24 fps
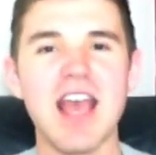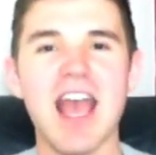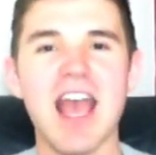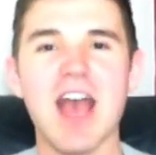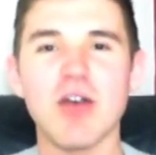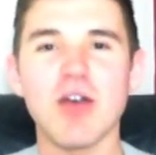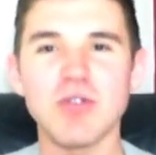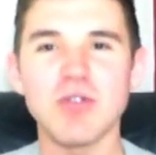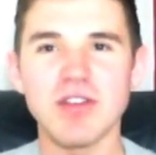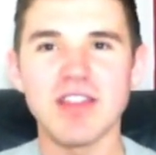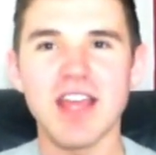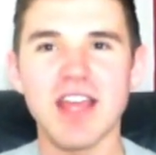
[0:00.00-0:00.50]

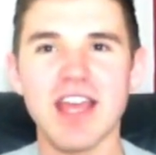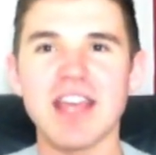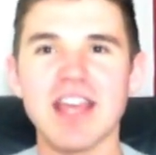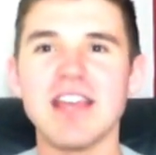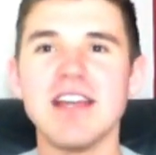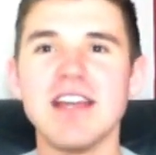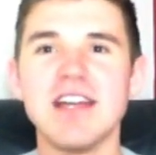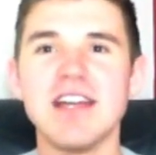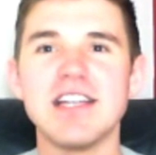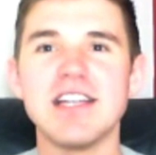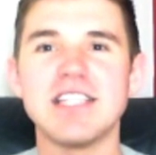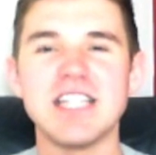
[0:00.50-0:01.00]
How did
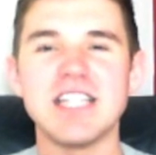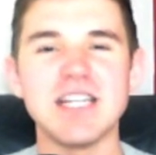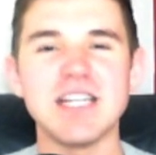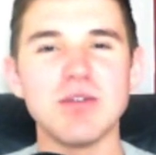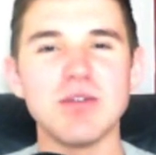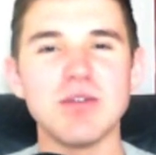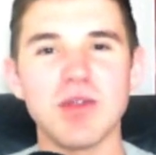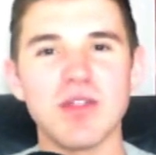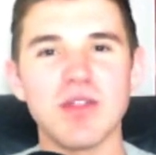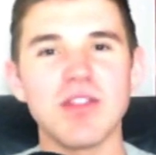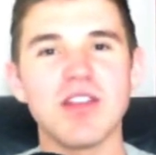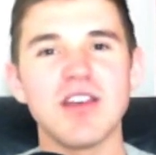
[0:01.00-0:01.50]
they deal
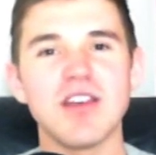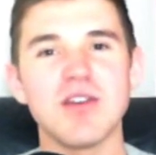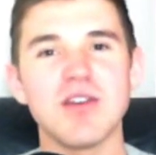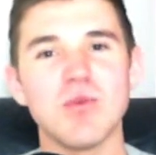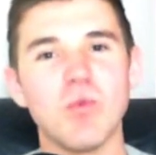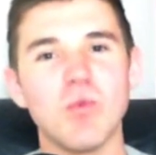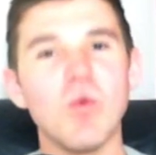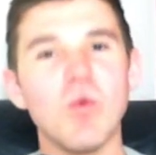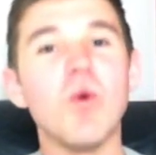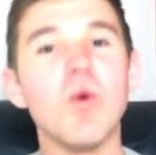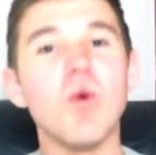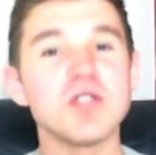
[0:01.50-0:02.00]
with
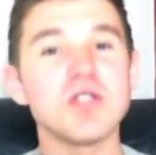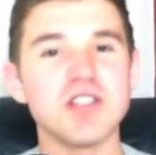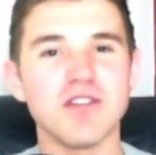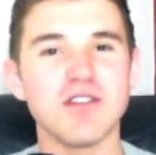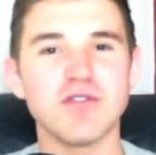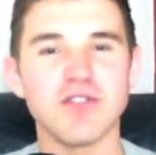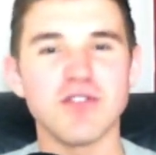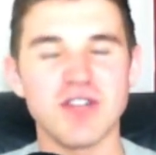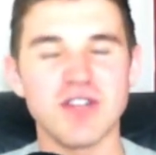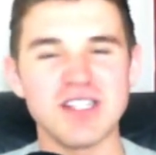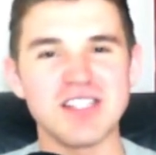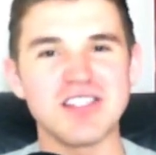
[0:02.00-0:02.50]
water,
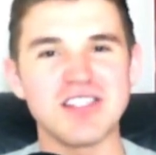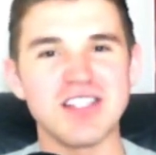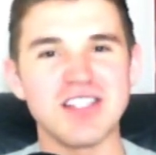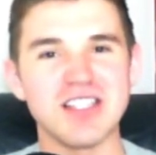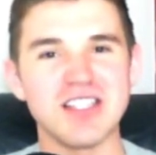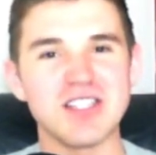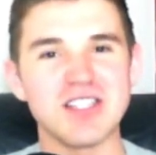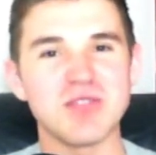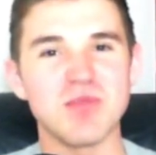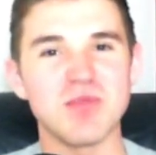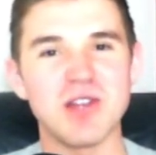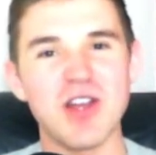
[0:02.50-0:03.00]
for instance?